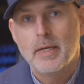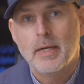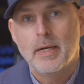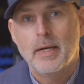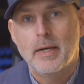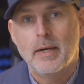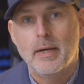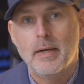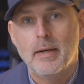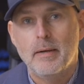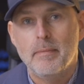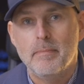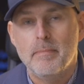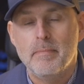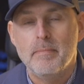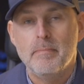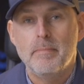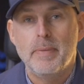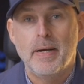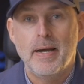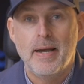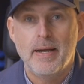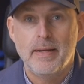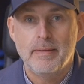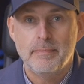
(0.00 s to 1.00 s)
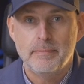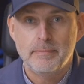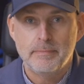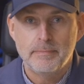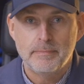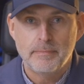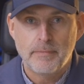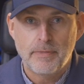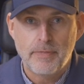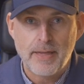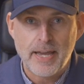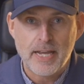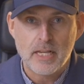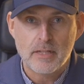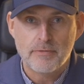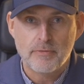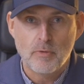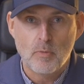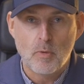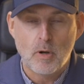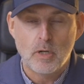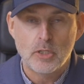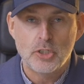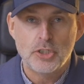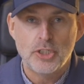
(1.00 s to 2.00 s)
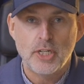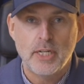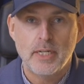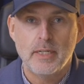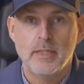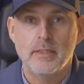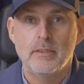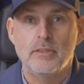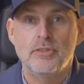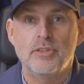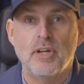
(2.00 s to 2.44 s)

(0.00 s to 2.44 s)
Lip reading: But thanks for watching.